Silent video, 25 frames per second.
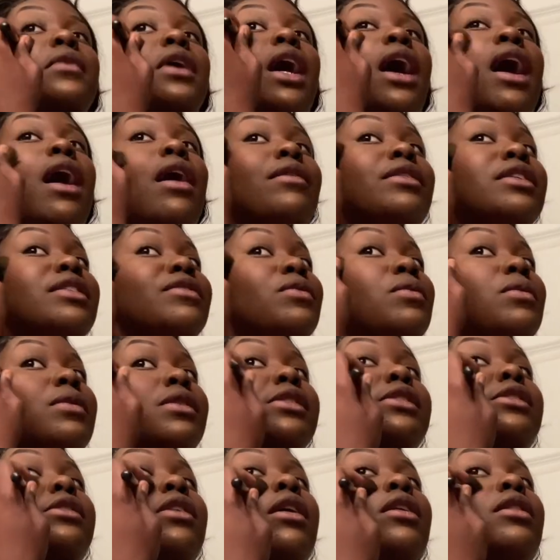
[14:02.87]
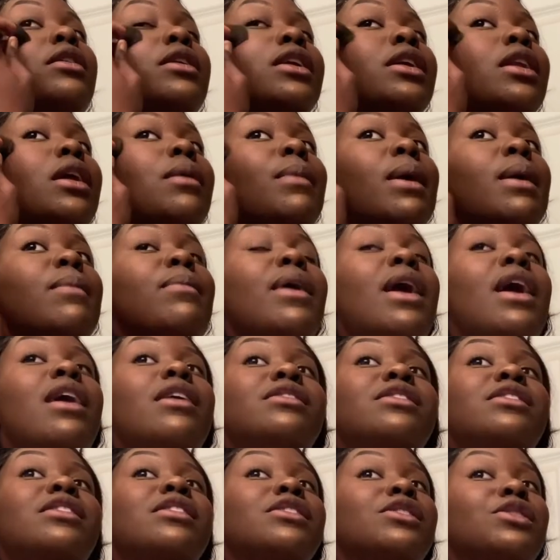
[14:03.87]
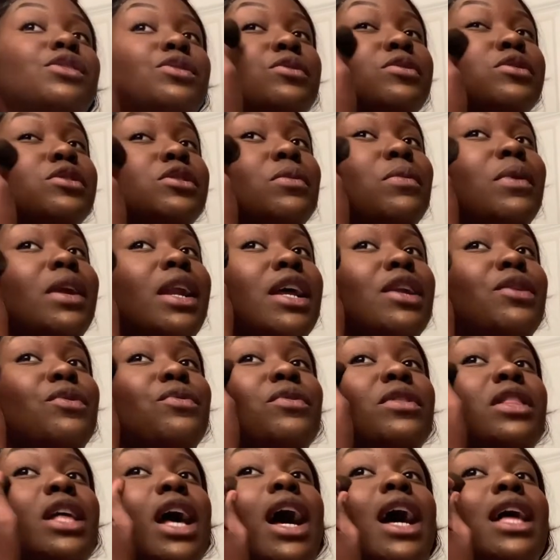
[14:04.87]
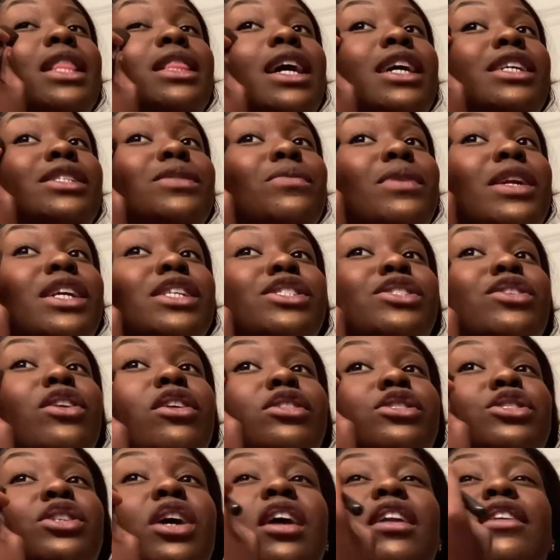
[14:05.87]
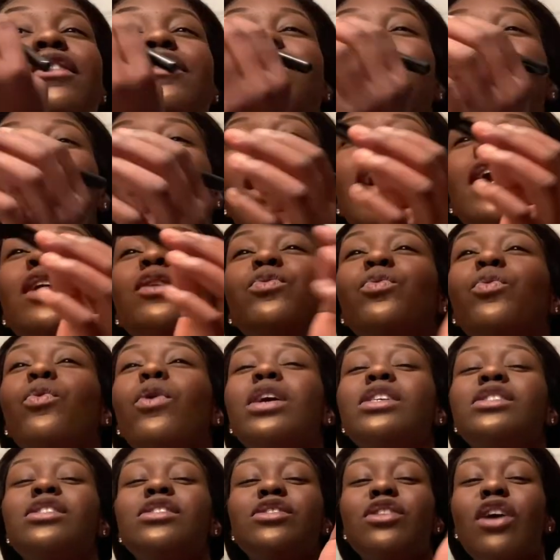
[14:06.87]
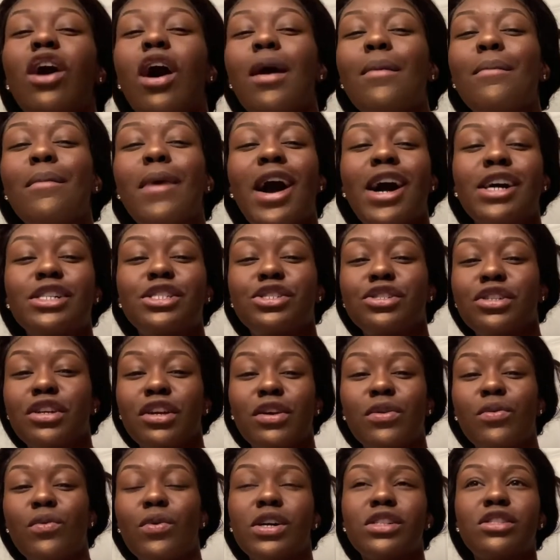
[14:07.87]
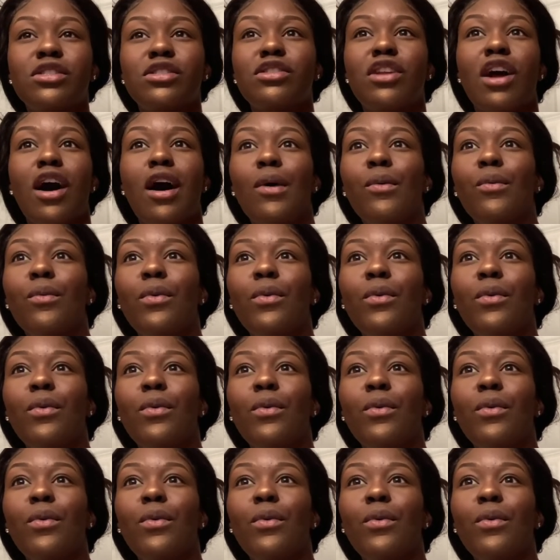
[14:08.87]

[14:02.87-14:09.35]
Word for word: I don't even want to start looking at my brows because usually when I do that, that's when I start trying to find what's not matching, what's not